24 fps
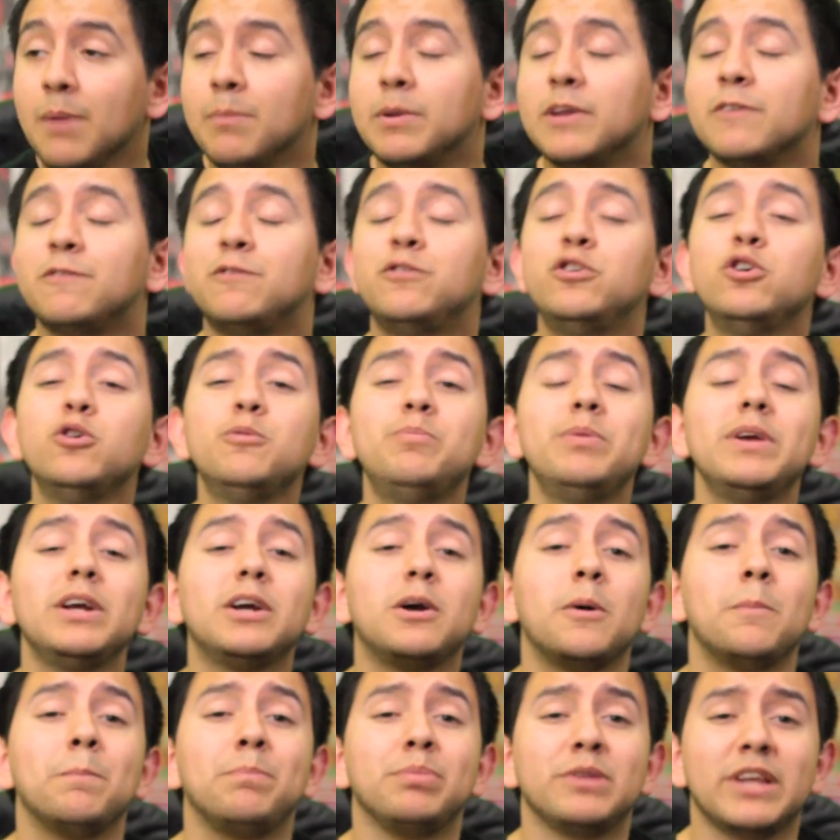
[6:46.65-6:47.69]
but if you've
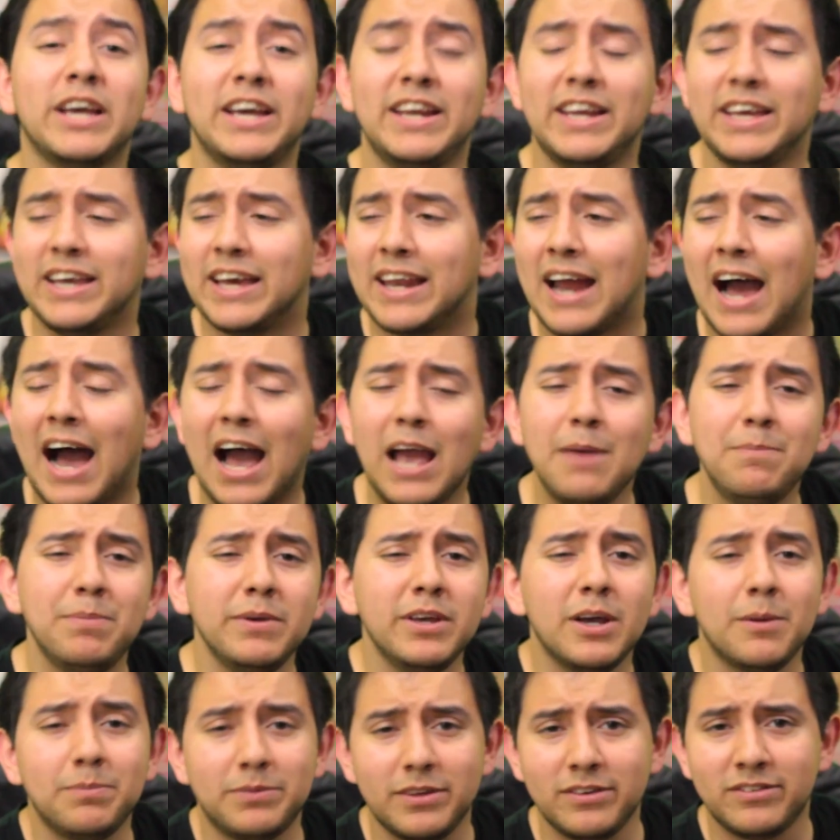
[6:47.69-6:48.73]
been complaining and
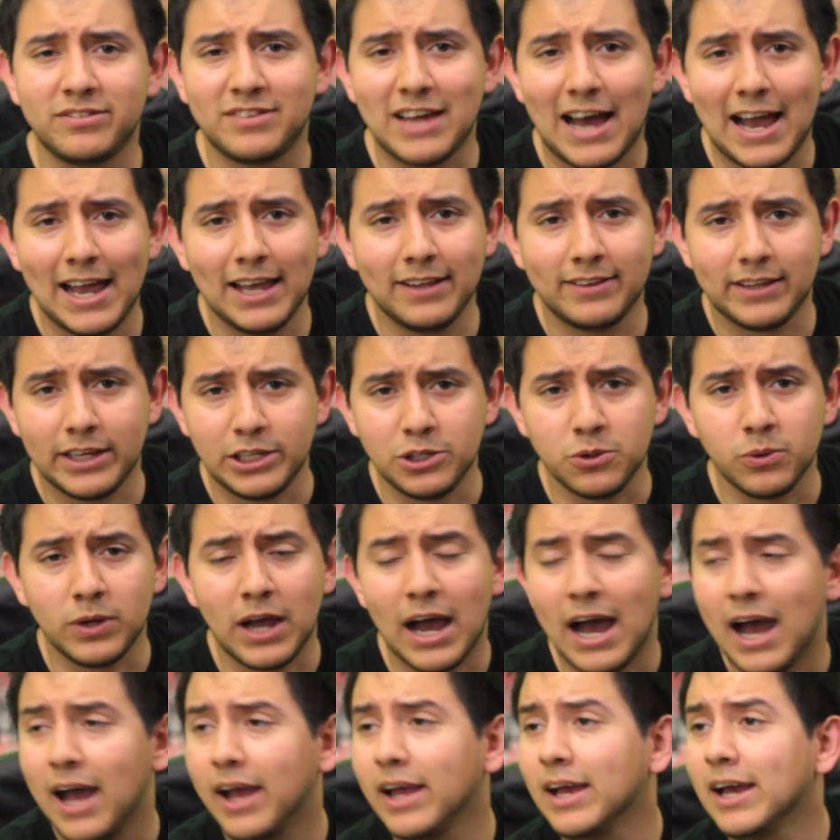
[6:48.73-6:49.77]
hyping up this diet that you
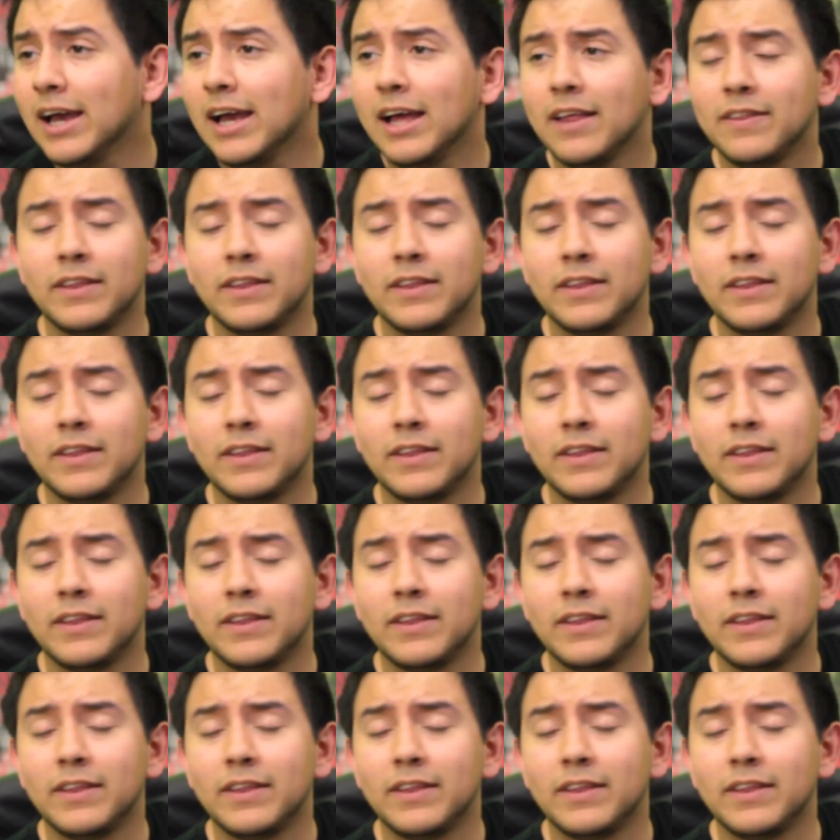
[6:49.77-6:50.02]
got,